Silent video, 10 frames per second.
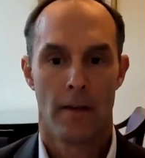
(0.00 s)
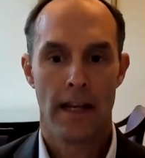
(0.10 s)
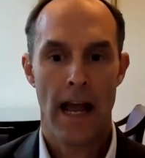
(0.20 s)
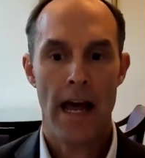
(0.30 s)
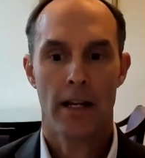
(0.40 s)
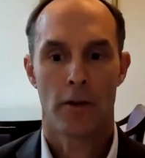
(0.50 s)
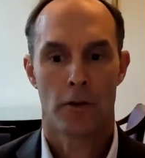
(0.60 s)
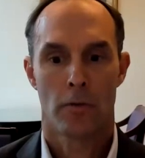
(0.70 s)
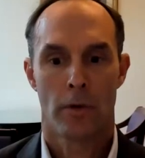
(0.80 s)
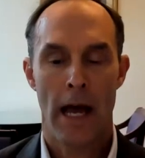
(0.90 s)
the
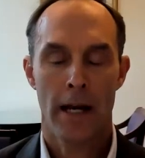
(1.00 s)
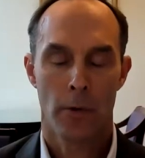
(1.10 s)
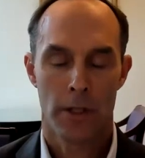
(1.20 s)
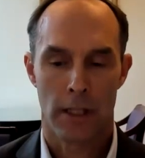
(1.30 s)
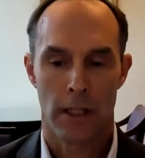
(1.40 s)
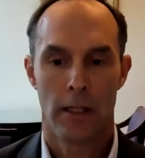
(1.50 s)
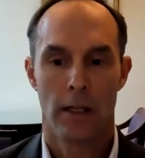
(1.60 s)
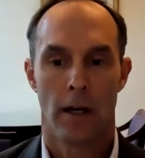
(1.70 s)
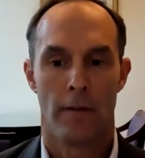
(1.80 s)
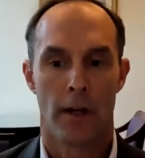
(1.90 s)

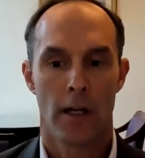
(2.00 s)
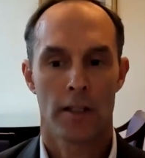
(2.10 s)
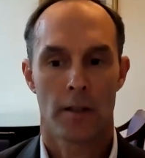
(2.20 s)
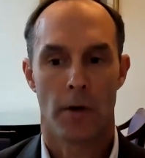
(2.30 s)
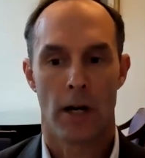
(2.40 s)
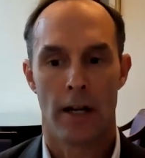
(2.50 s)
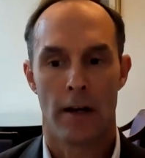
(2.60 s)
adequacy of the customer